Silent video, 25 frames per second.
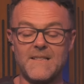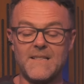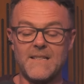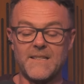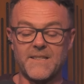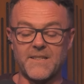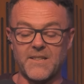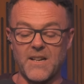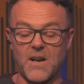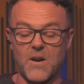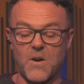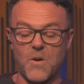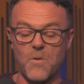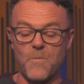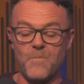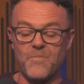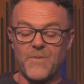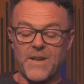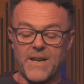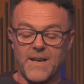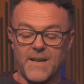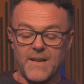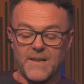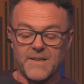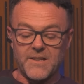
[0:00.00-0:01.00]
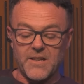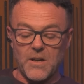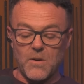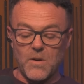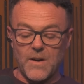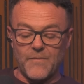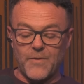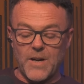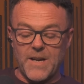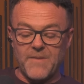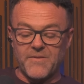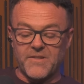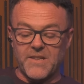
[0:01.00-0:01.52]
So, so
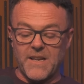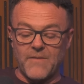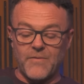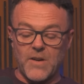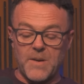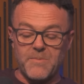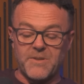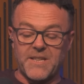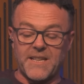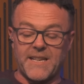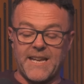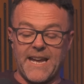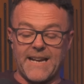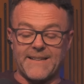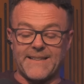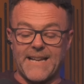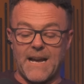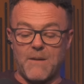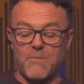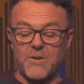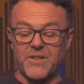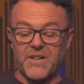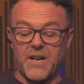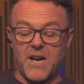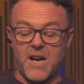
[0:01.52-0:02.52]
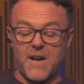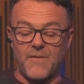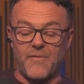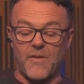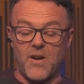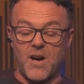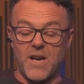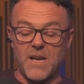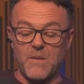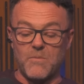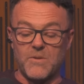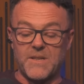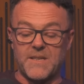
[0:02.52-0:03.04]
if I was if I was to kick that one off,
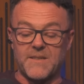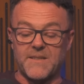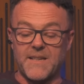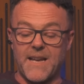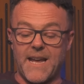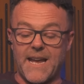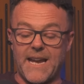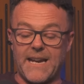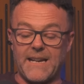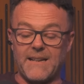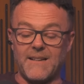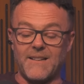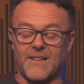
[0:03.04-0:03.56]
I would say,